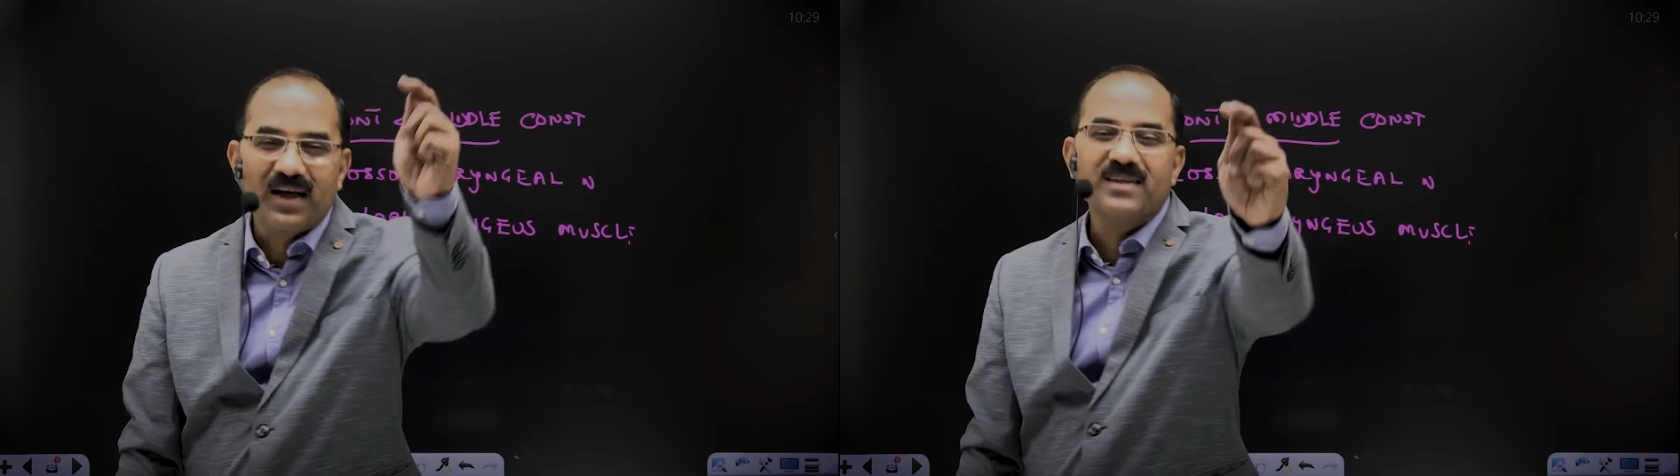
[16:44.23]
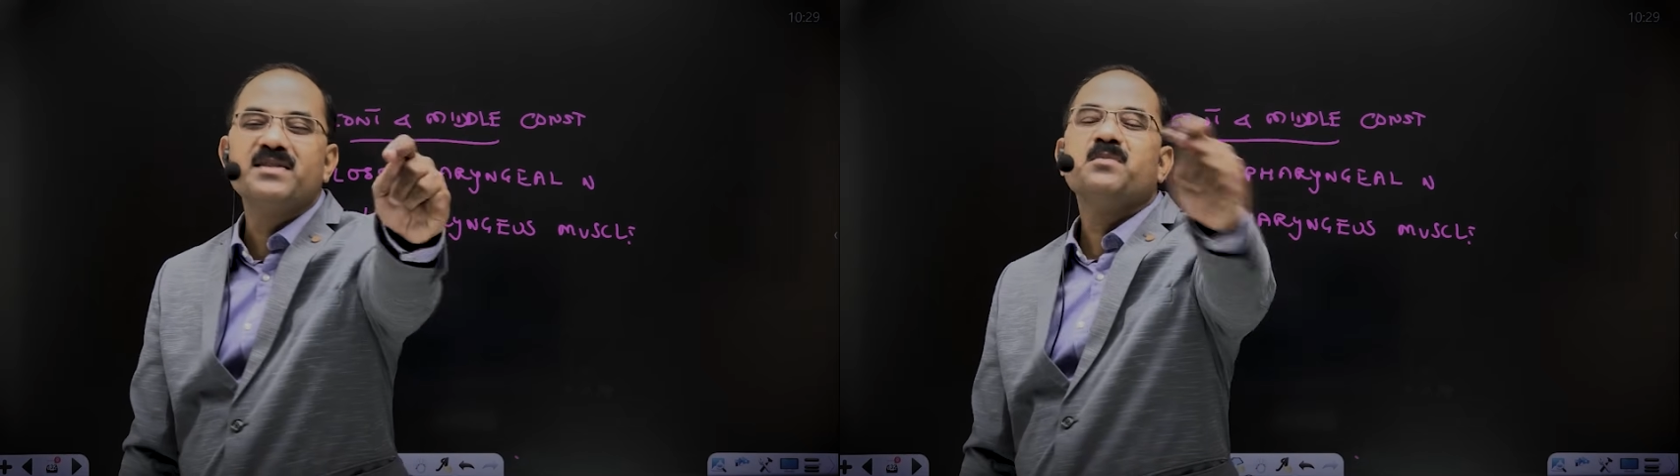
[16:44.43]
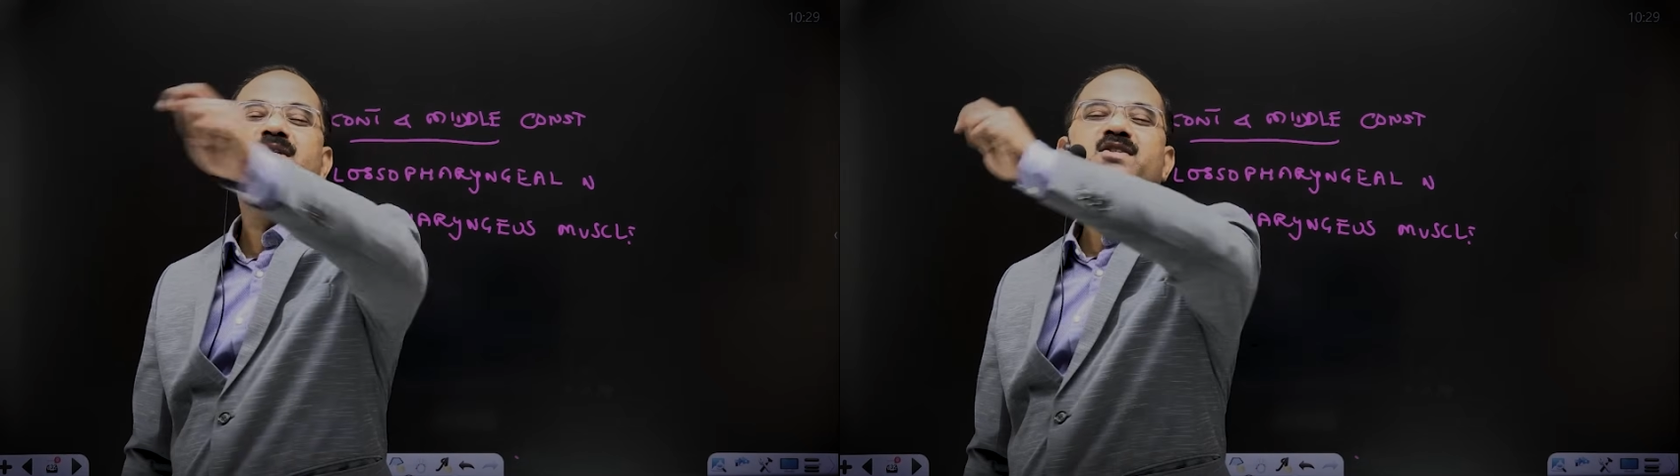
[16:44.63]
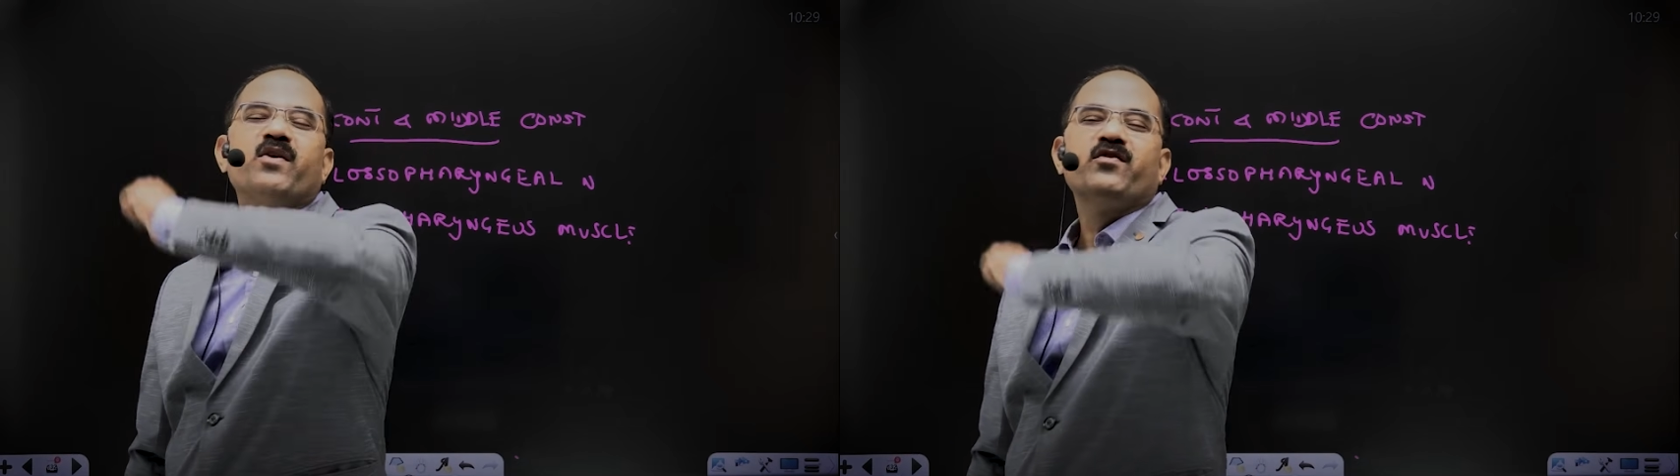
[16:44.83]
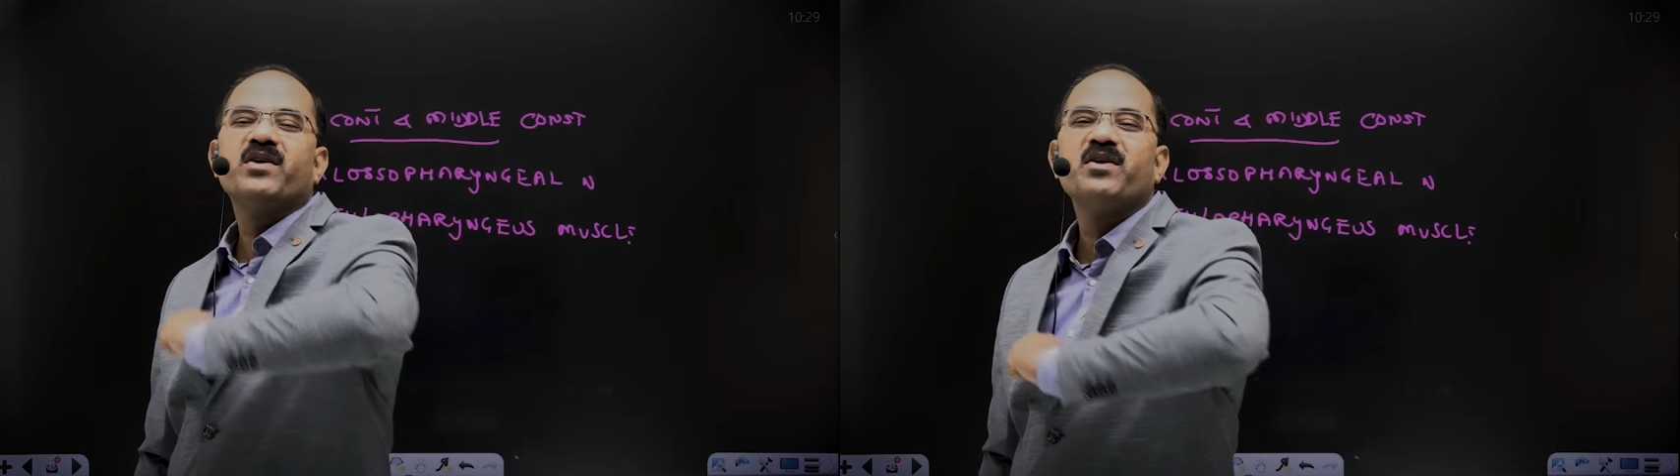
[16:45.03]
the muscle of
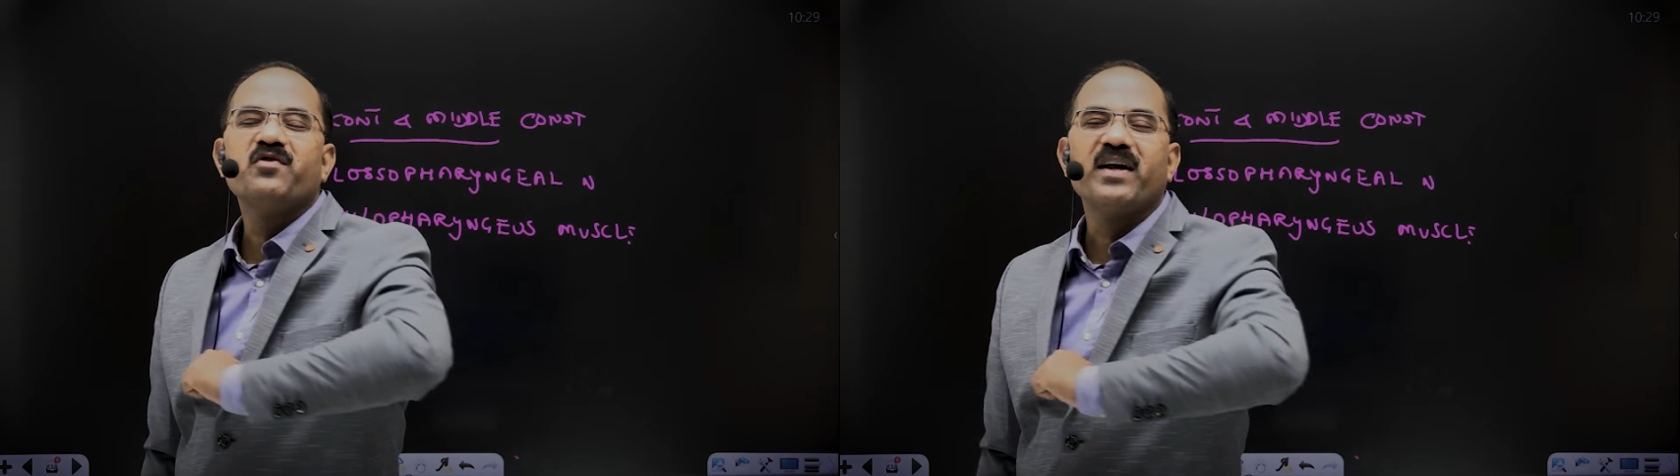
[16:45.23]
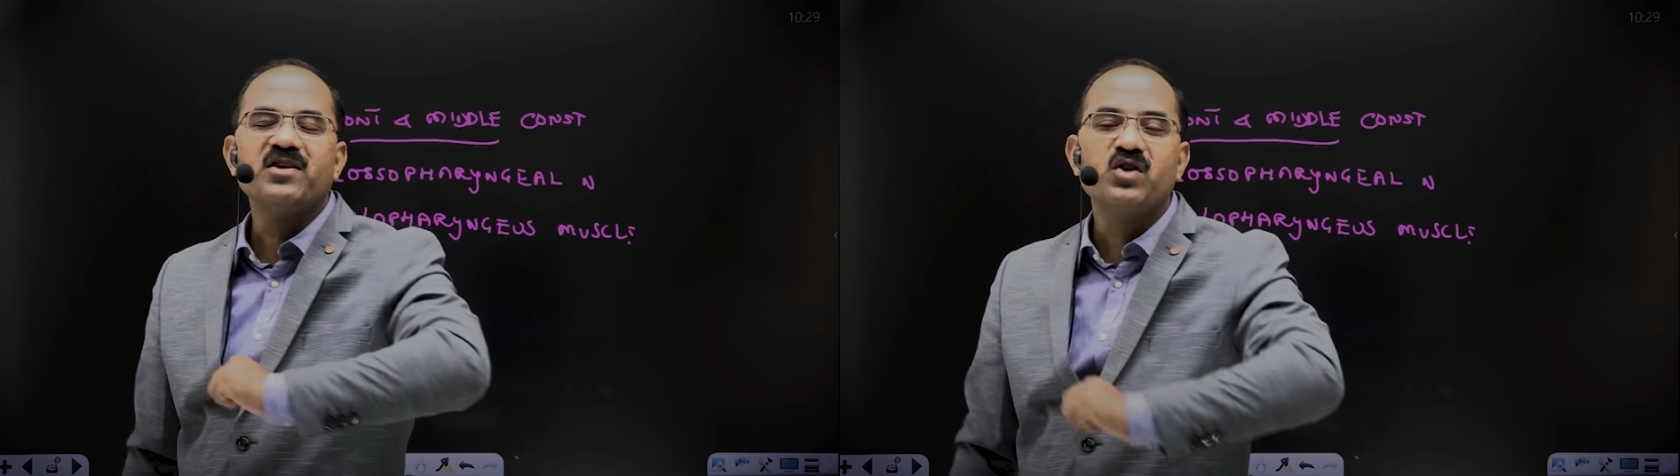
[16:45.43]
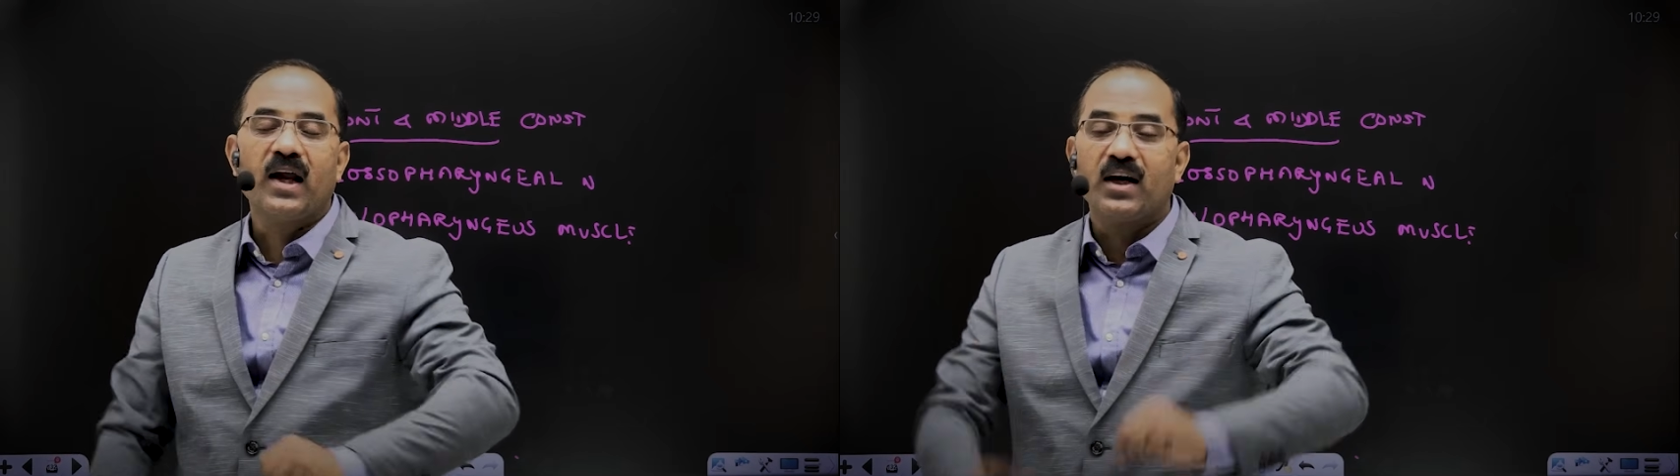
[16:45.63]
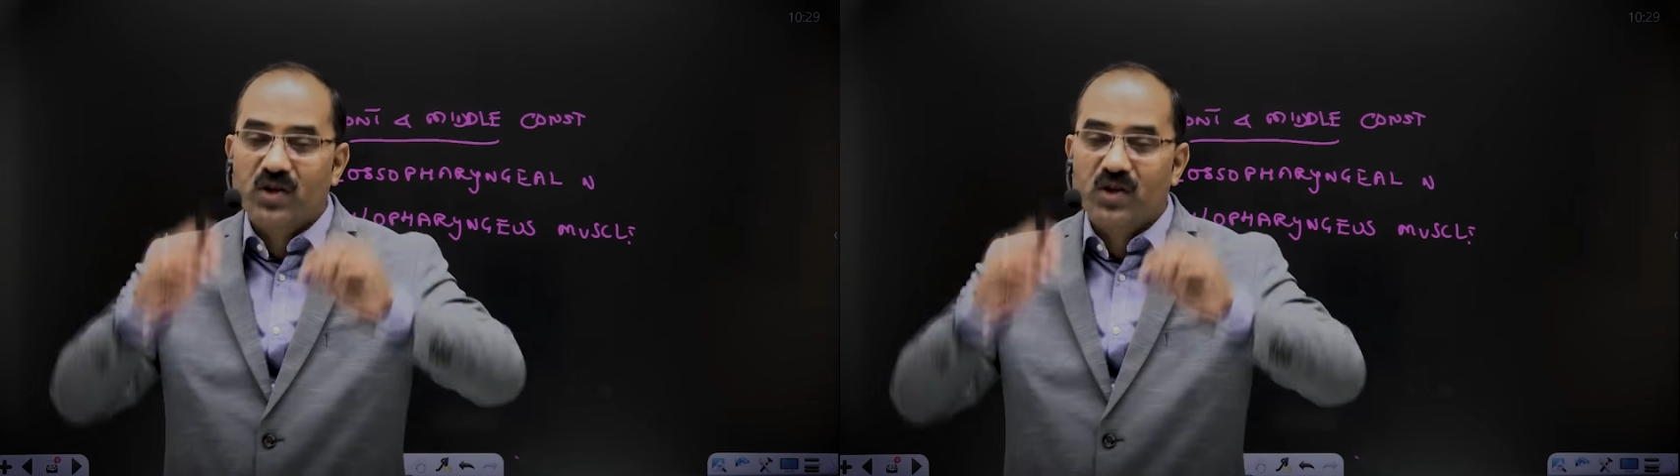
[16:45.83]
third pharyngeal arch.